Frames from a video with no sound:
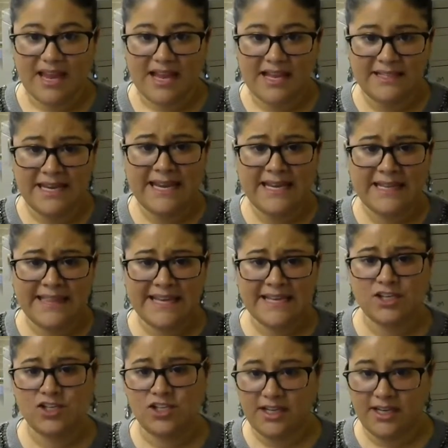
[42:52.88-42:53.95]
take that
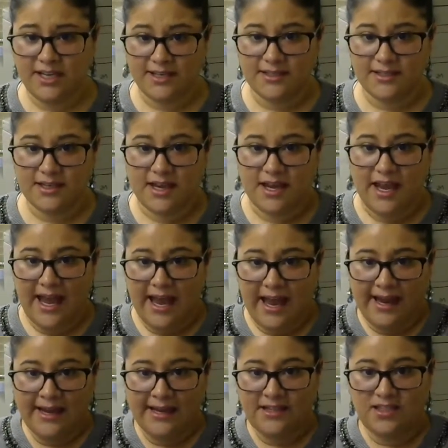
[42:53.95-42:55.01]
sheet
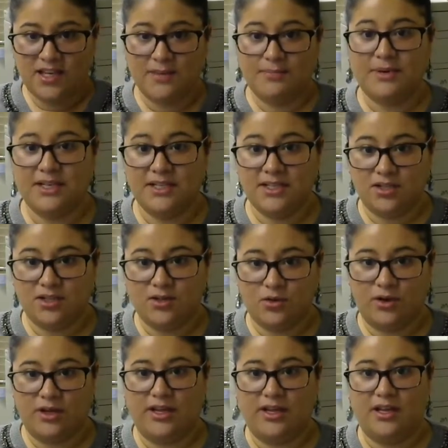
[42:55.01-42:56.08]
and dump it into the
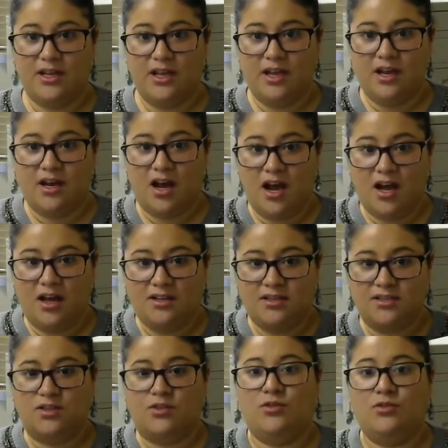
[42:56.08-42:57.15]
toilet.
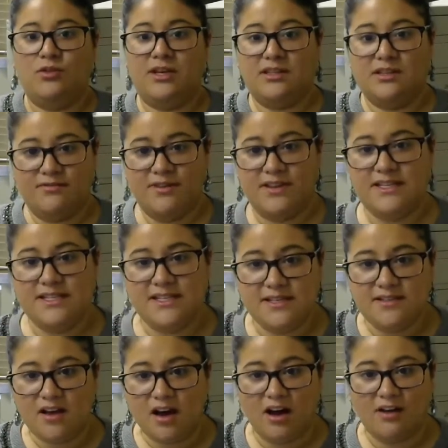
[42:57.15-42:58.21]
So you get the
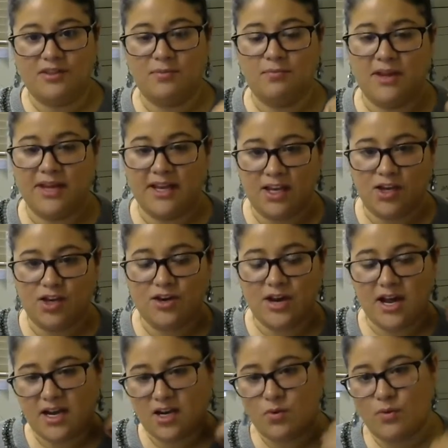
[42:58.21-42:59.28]
feces off the blanket. You're
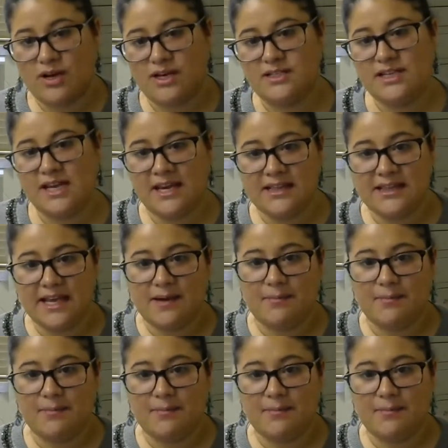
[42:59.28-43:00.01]
not going to want to take that